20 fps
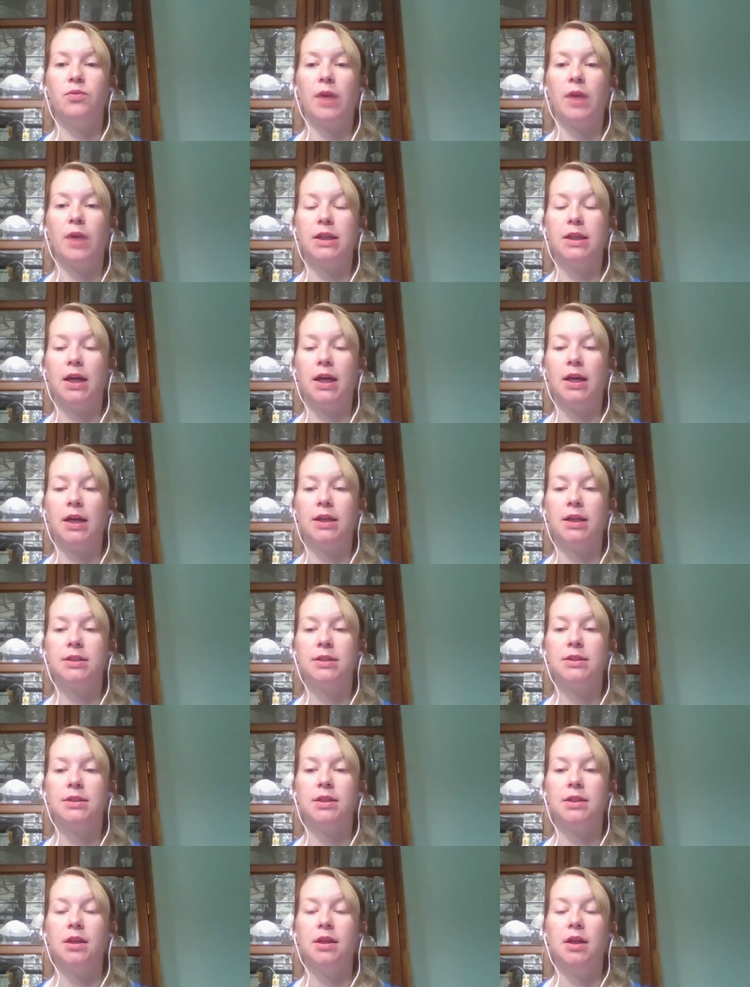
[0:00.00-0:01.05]

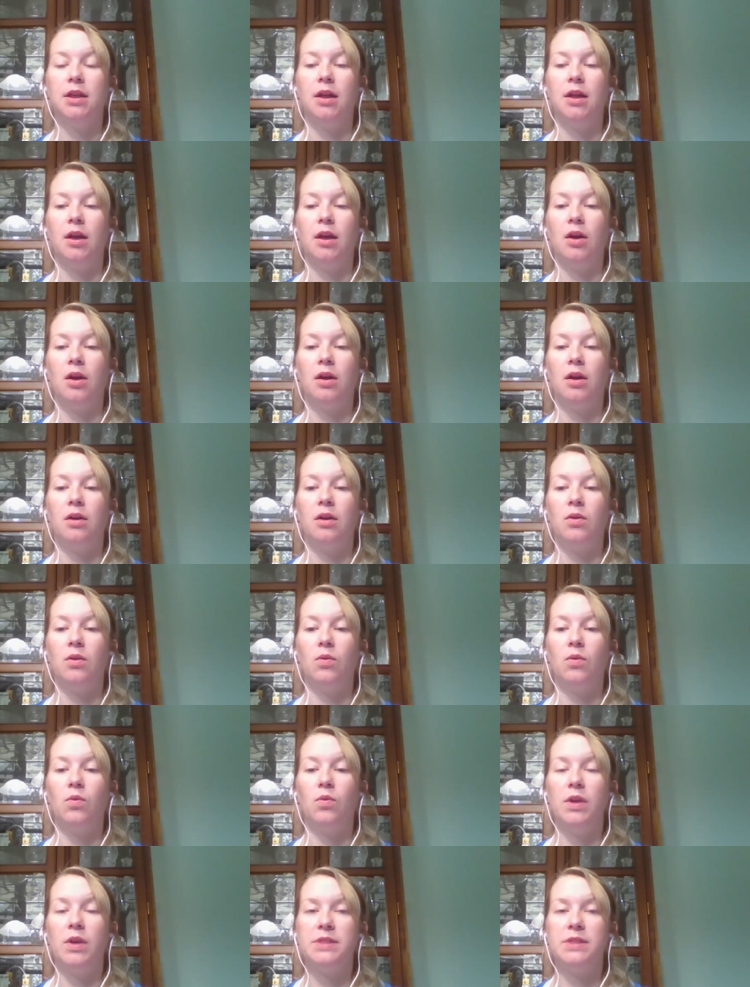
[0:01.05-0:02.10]
recognize
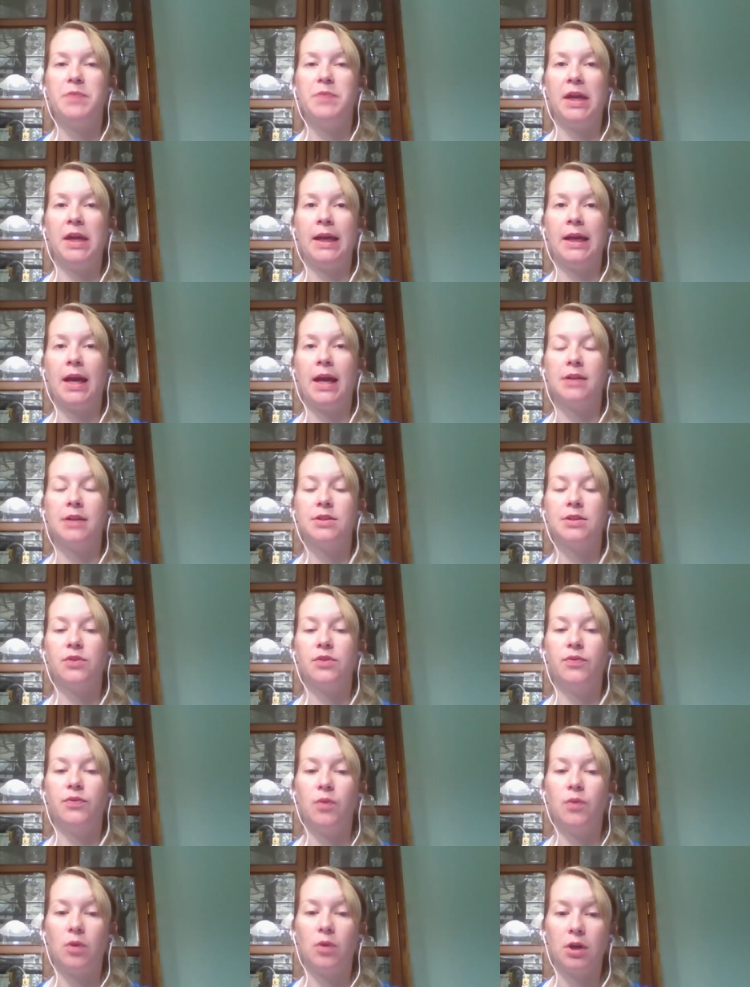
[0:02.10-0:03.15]
what's being asked
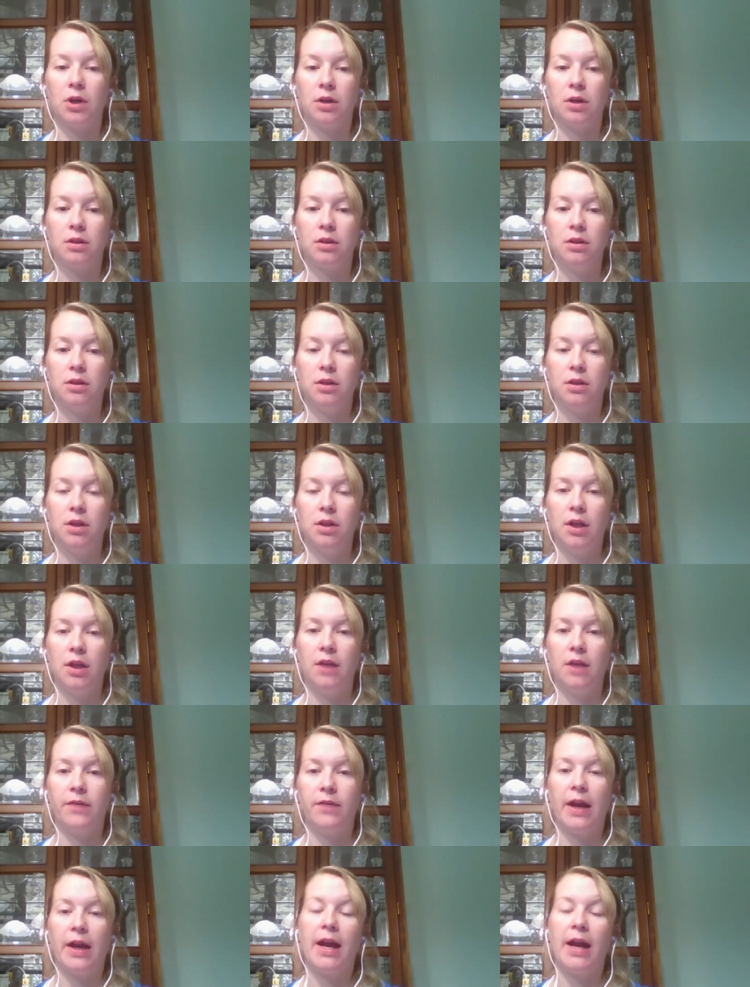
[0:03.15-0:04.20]
for.
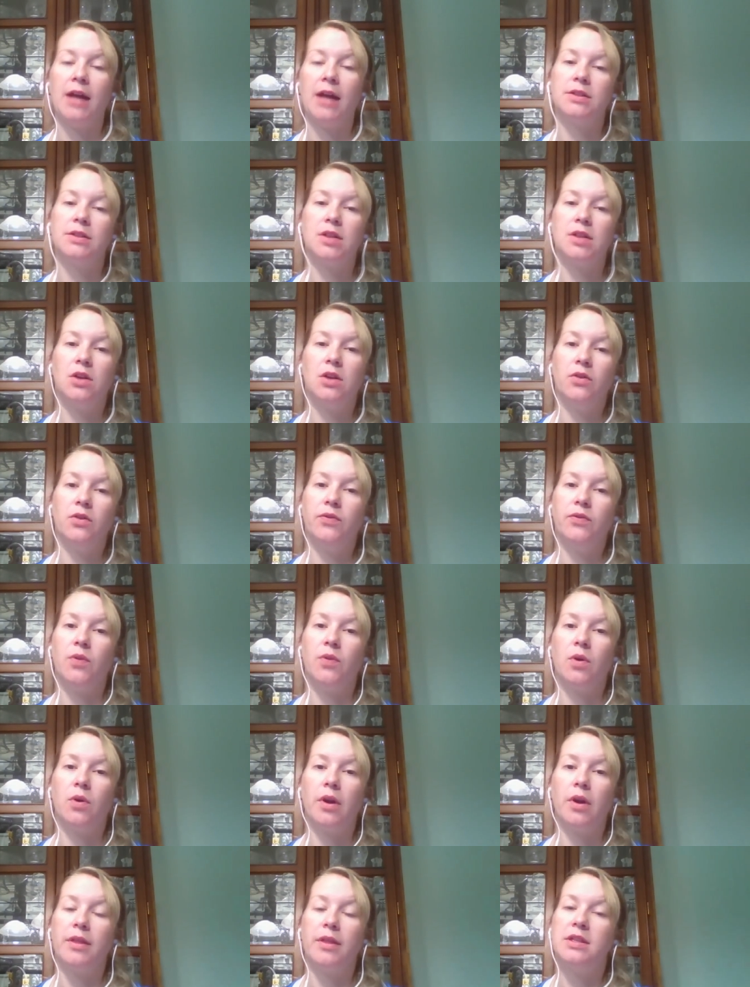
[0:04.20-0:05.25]
If I ask you
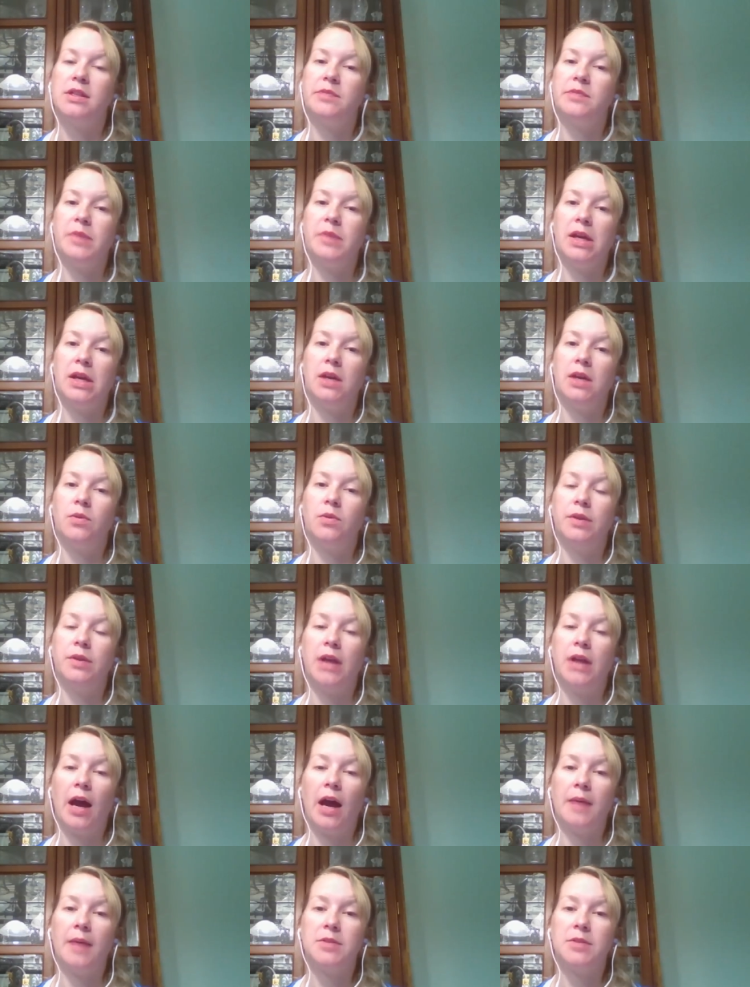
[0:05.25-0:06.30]
for the speed when the
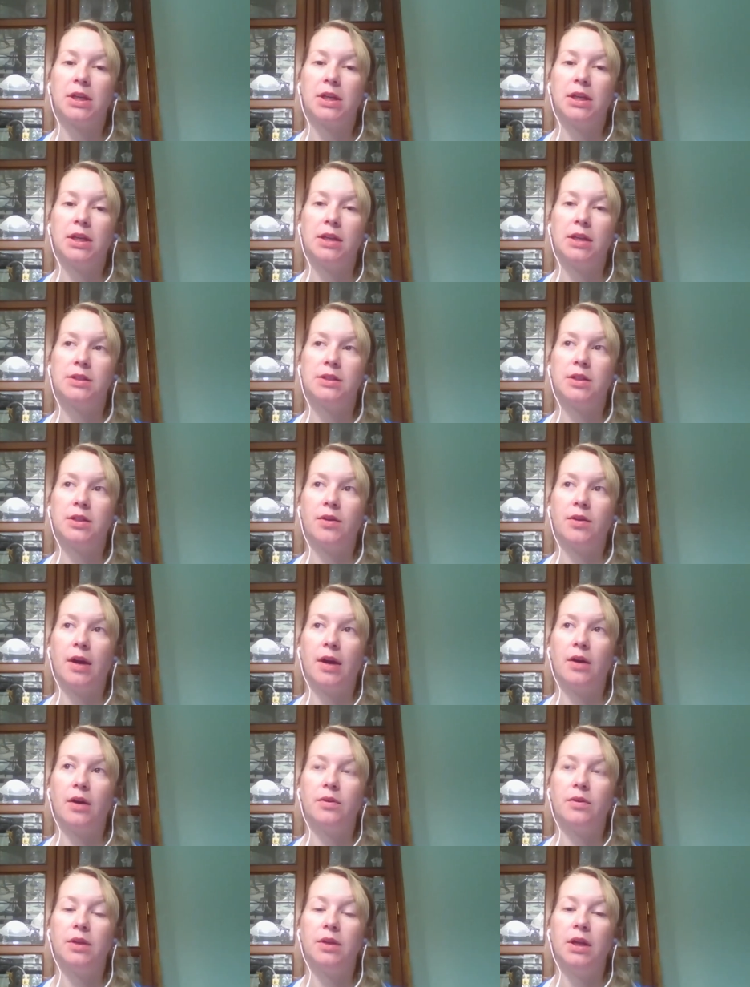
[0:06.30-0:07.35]
object hits the
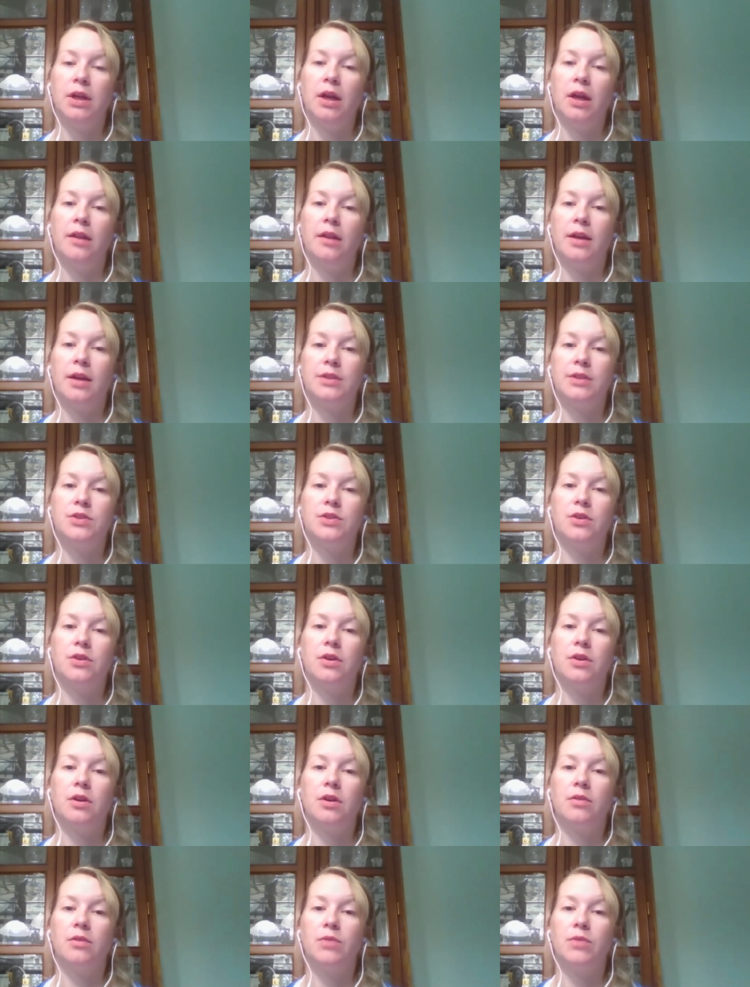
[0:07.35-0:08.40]
ground, that's
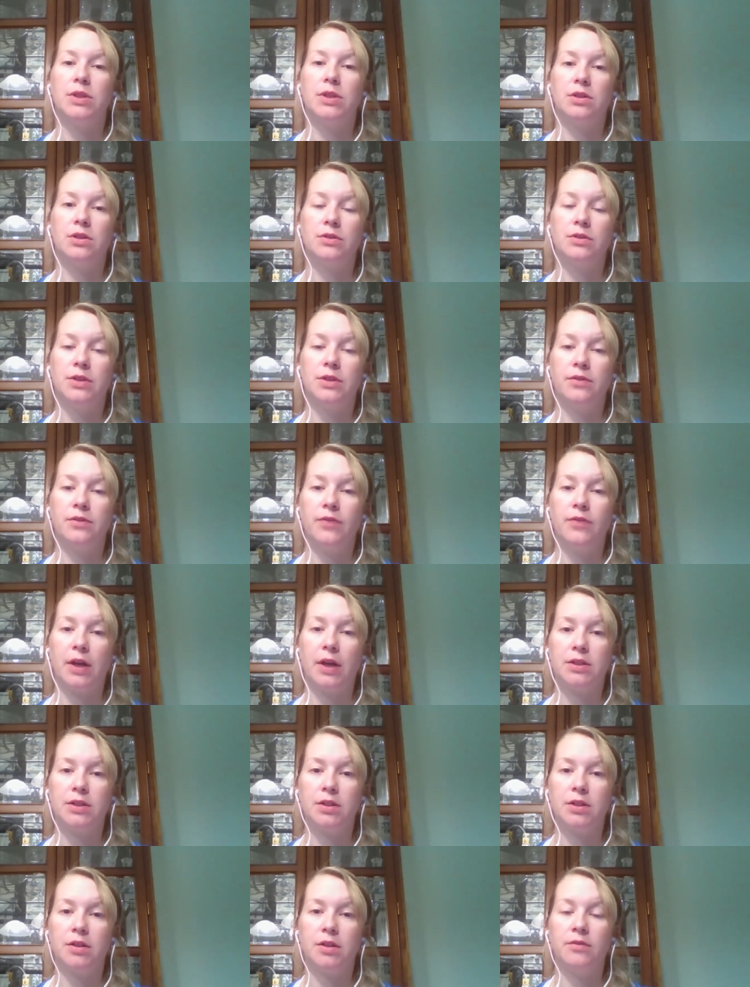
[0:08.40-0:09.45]
your resultant
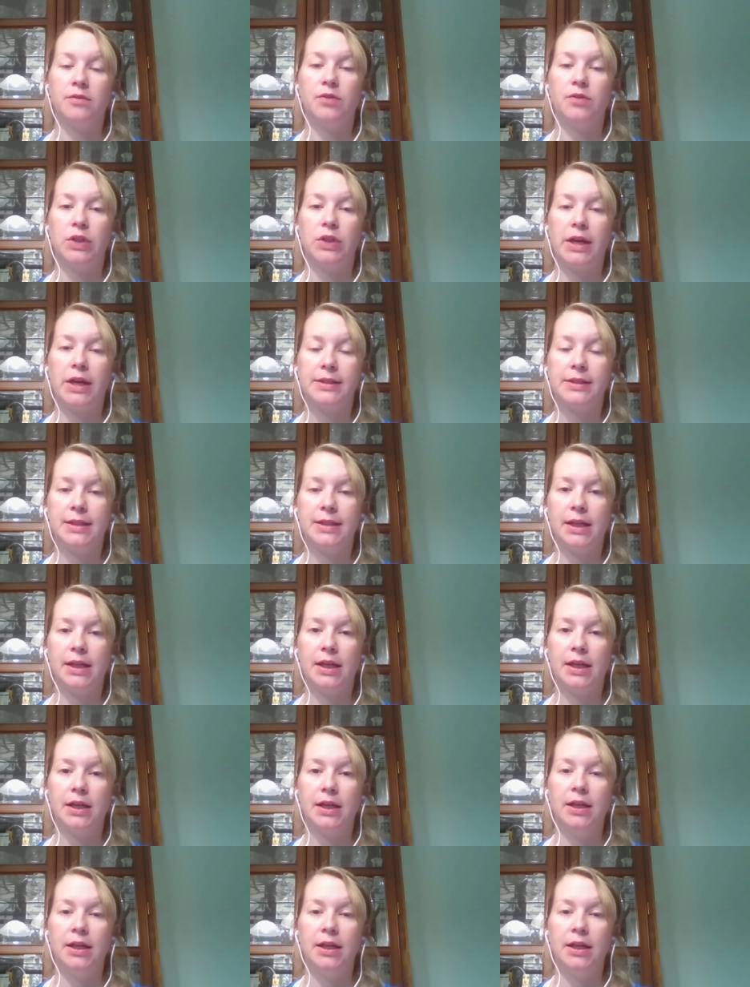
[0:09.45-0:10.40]
vector velocity.